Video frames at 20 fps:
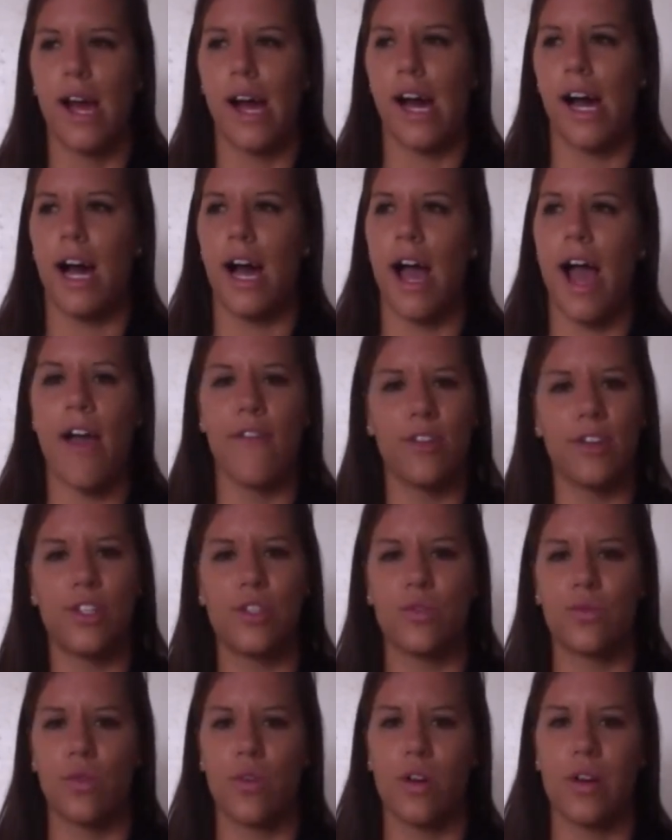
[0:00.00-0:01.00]
Uh, every
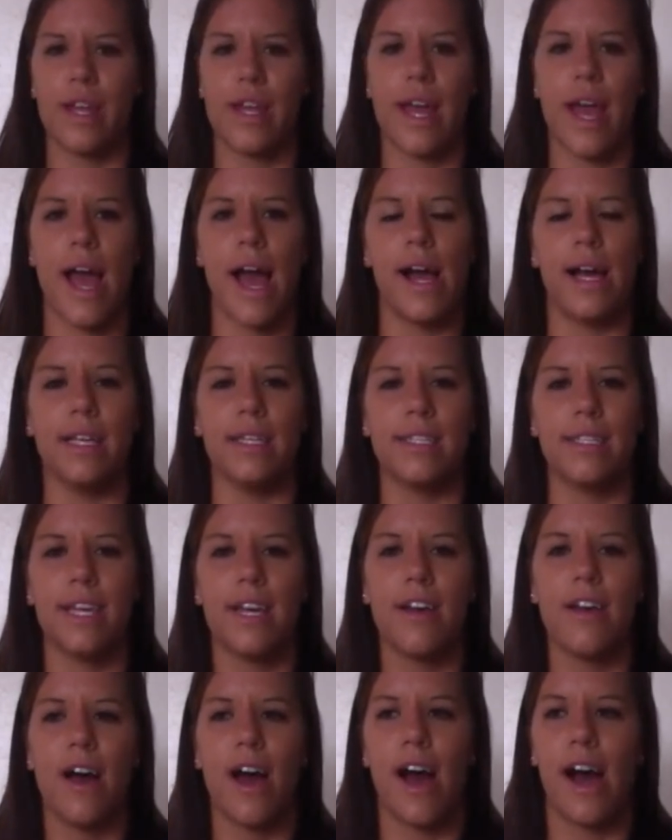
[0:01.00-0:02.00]
sorority has
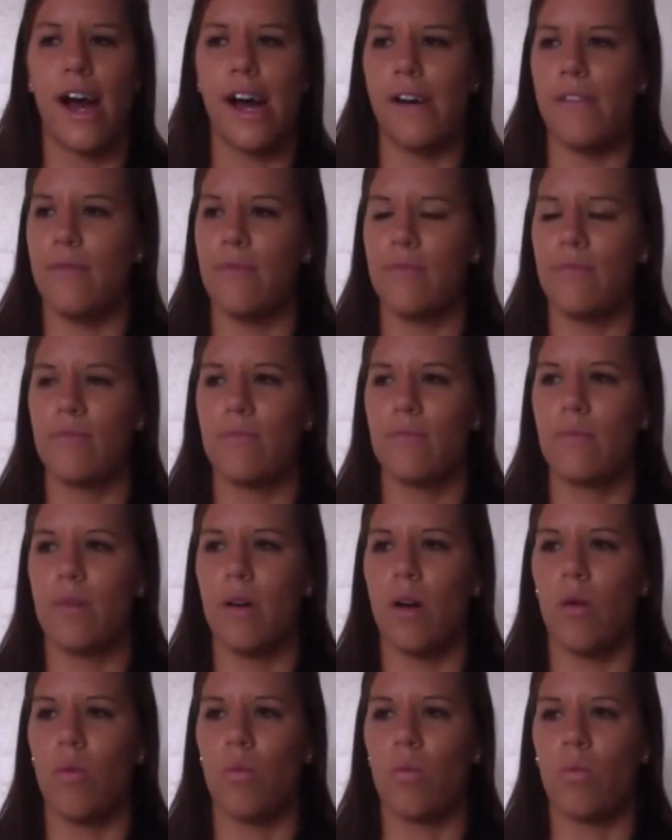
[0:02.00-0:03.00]
um,
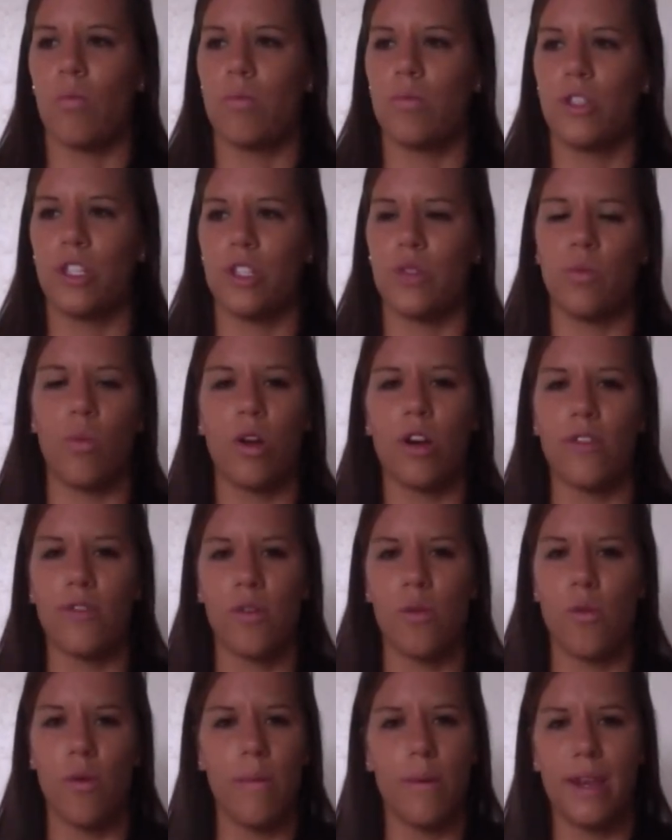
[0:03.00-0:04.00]
just
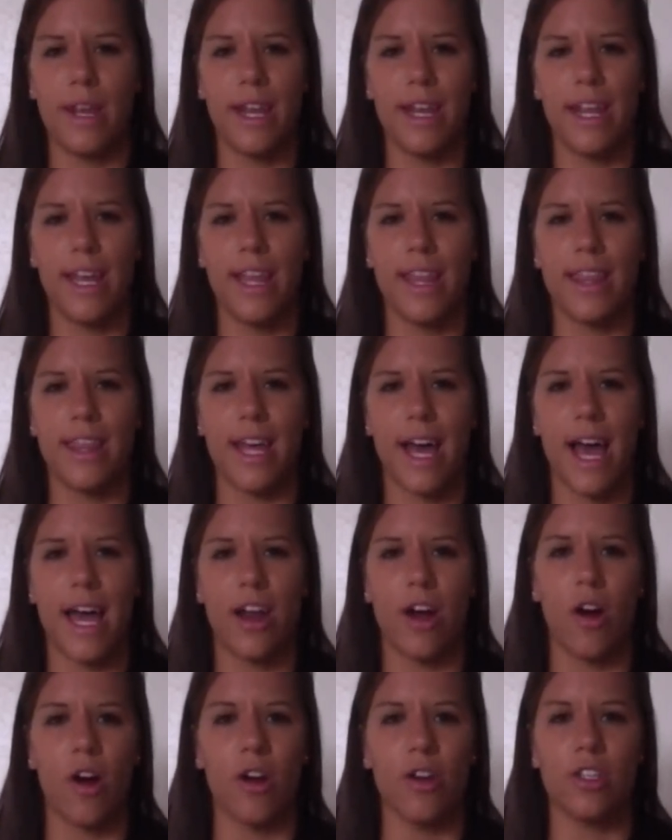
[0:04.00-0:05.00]
wonderful women in it
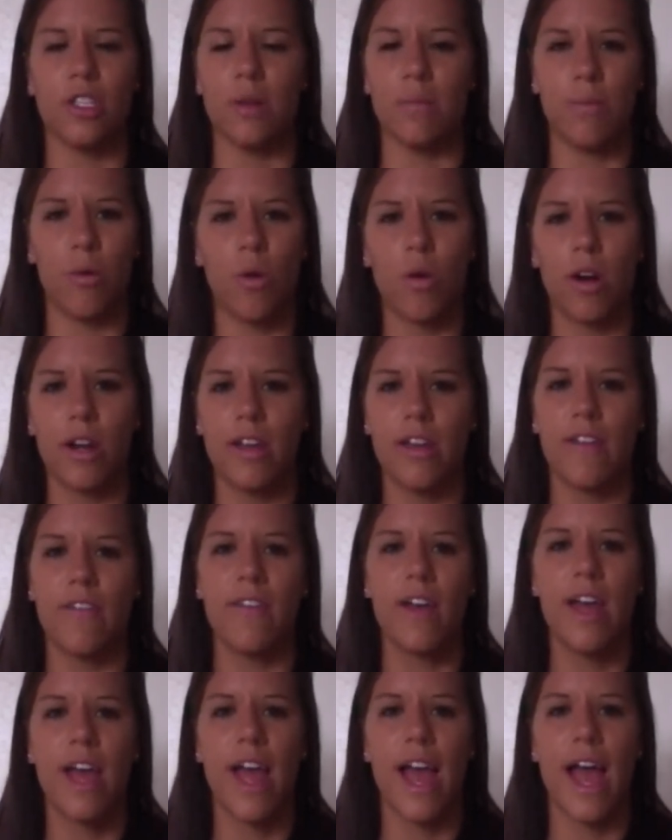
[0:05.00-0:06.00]
that are
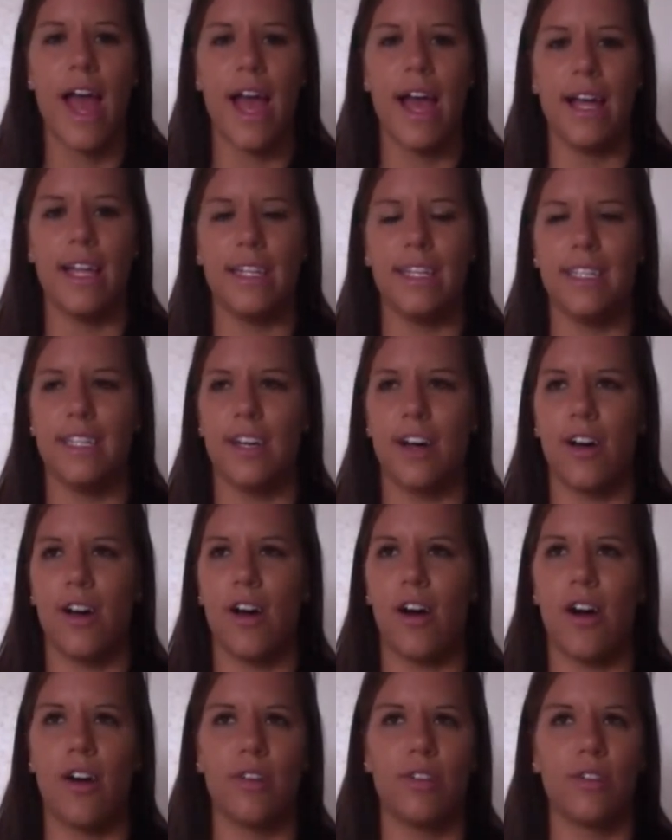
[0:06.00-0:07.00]
supportive and
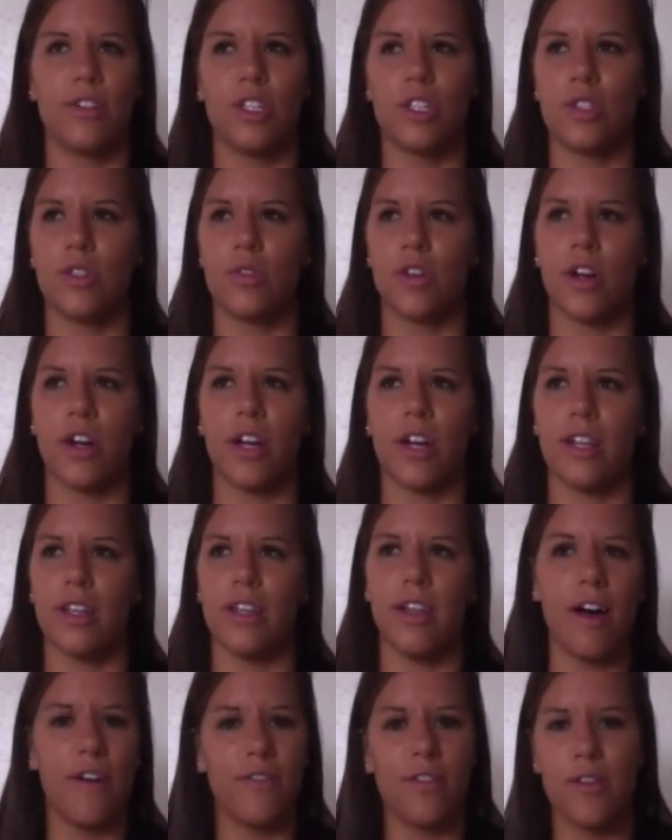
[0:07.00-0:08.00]
just are going to
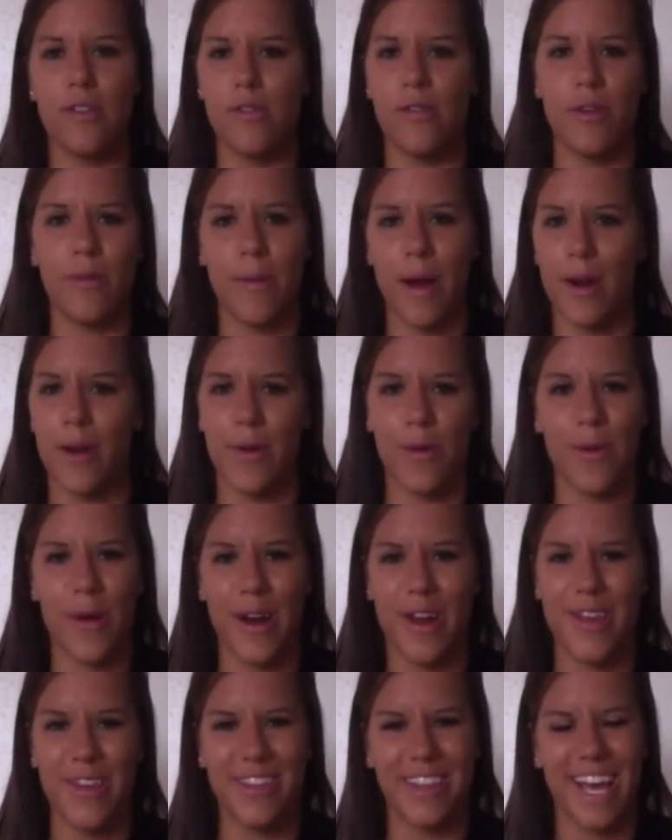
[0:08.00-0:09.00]
love you no matter
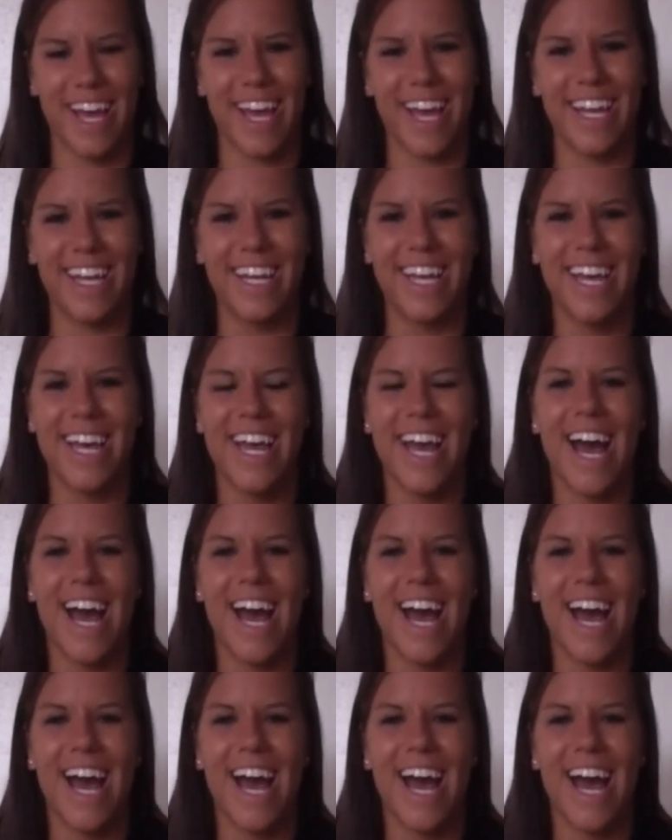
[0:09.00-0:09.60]
where you land.